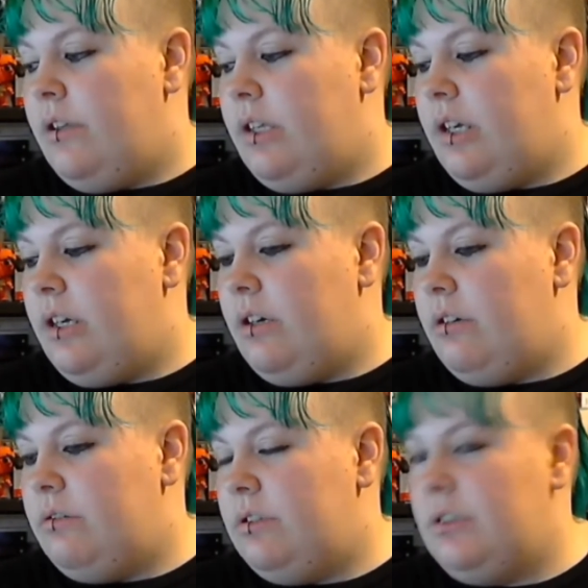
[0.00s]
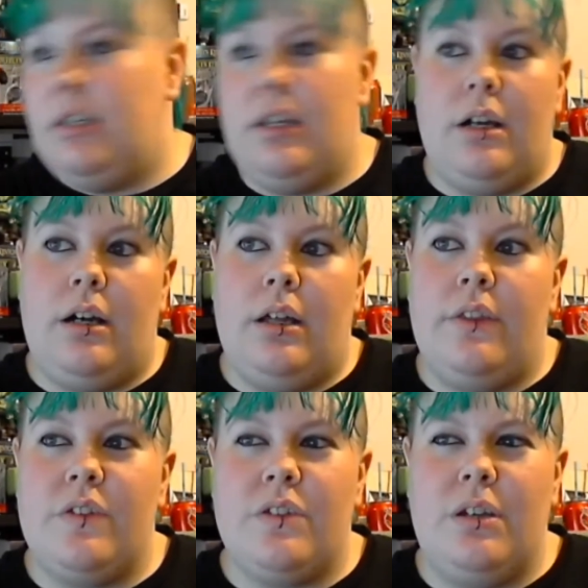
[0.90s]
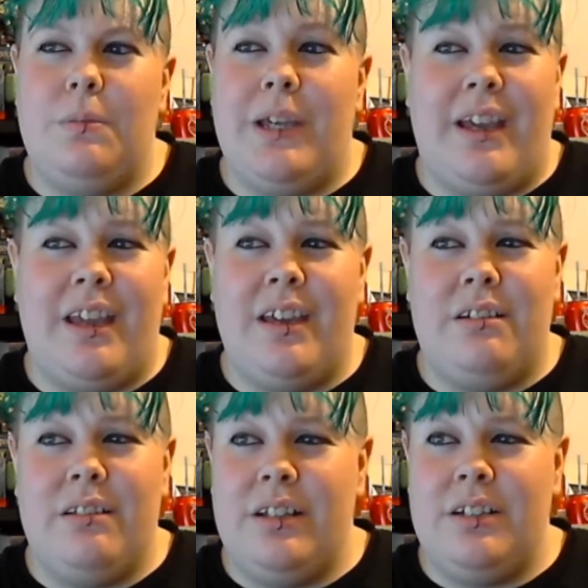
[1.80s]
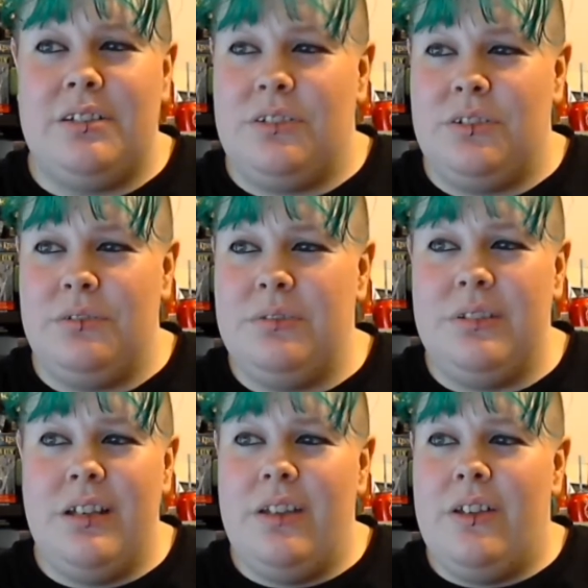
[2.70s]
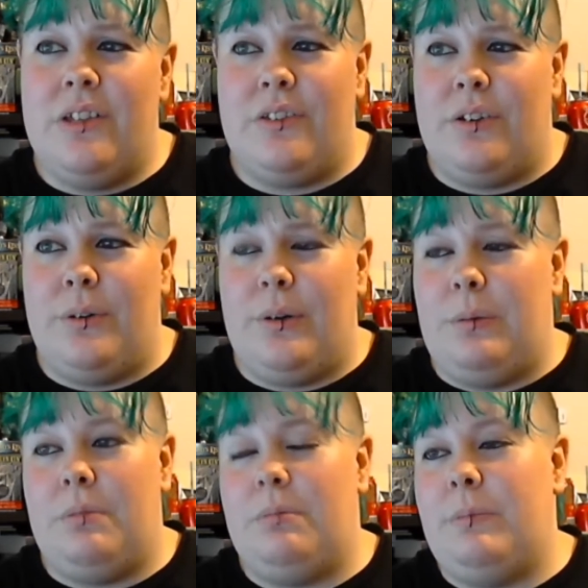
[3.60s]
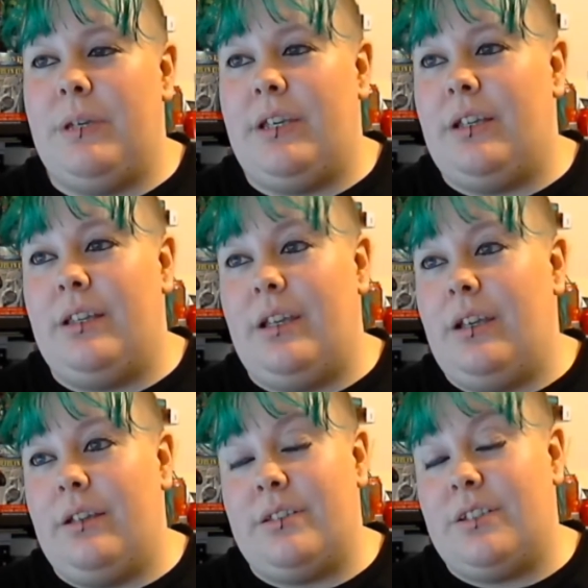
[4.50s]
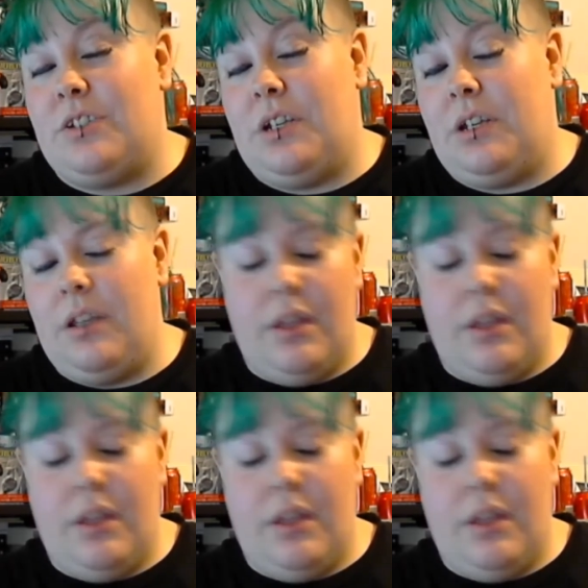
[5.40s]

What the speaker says: Yeah, there's going to be a hangout later, too, so I'll probably be in there and stitching.